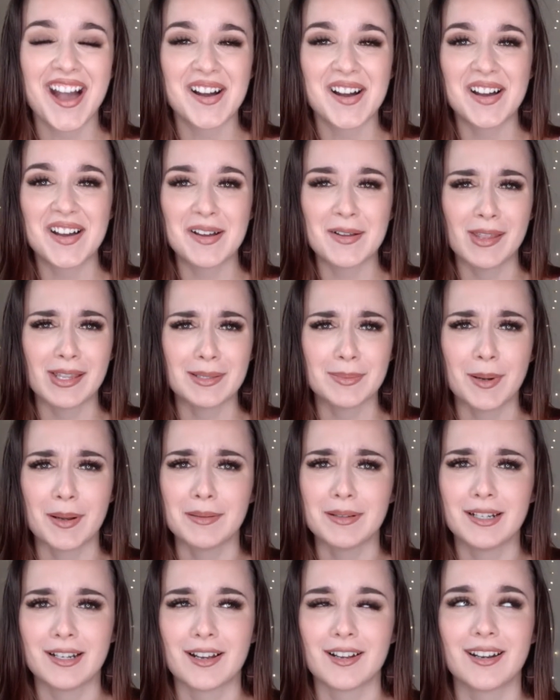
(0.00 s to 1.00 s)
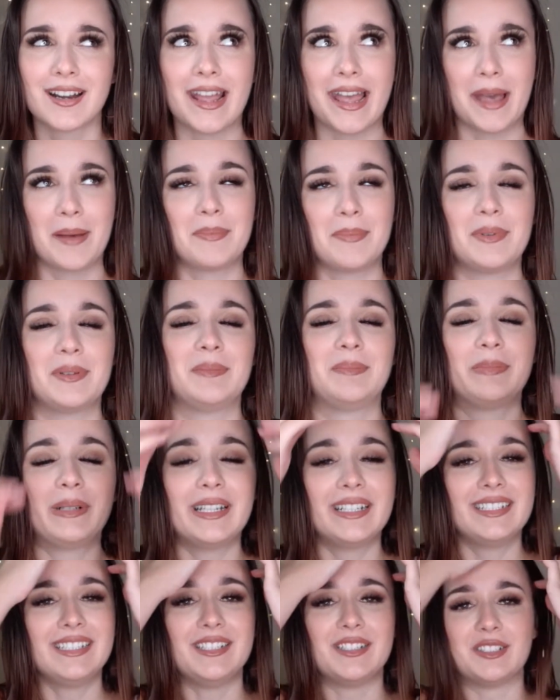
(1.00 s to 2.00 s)
Oh, that's probably not going to happen,
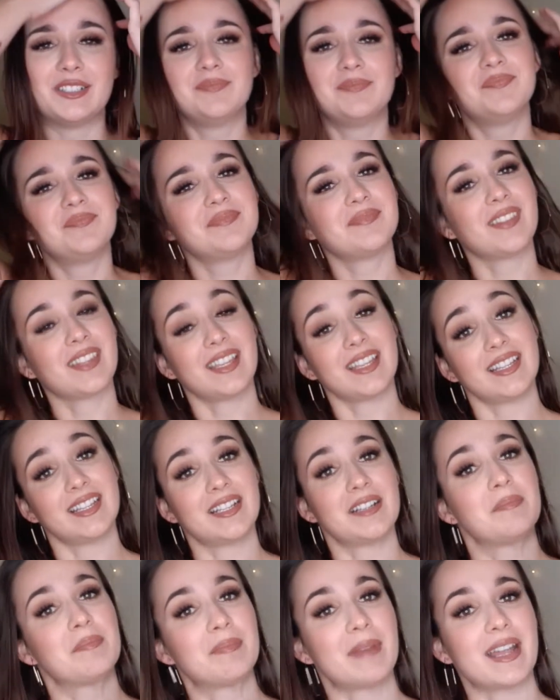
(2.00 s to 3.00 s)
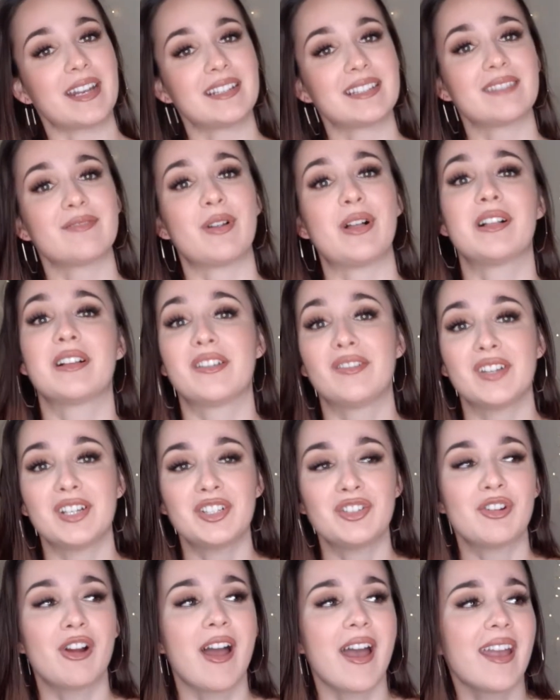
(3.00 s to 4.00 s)
but you know, might as well give it a
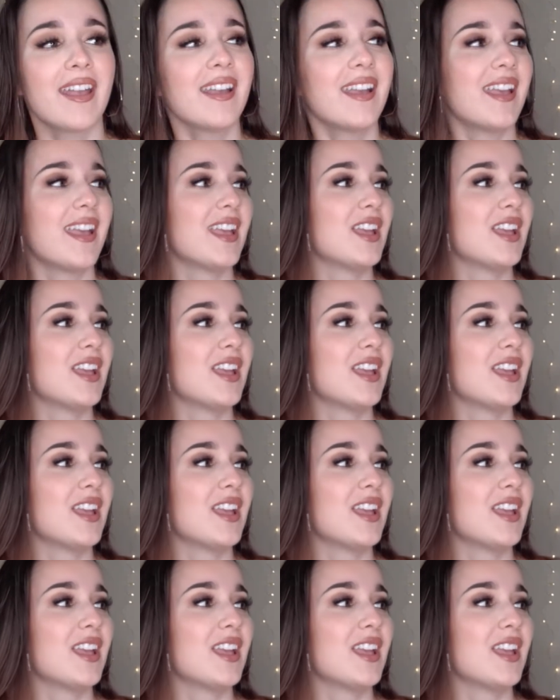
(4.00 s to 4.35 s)
try.